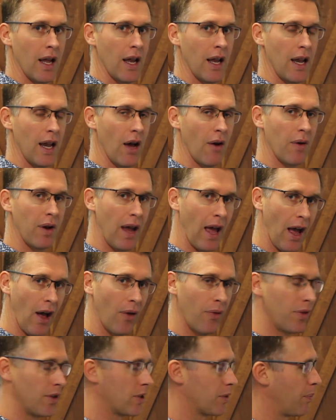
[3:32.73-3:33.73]
Now, in a
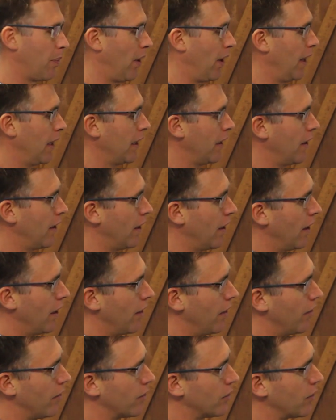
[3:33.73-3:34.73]
healthy spine,
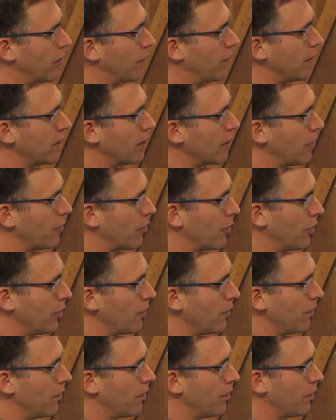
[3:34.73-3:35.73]
there's sufficient
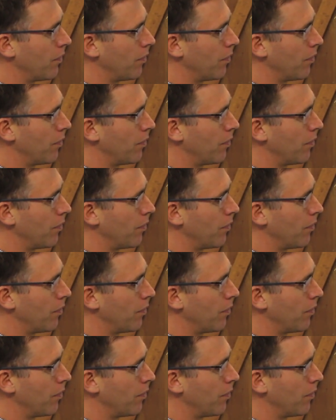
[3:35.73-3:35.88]
room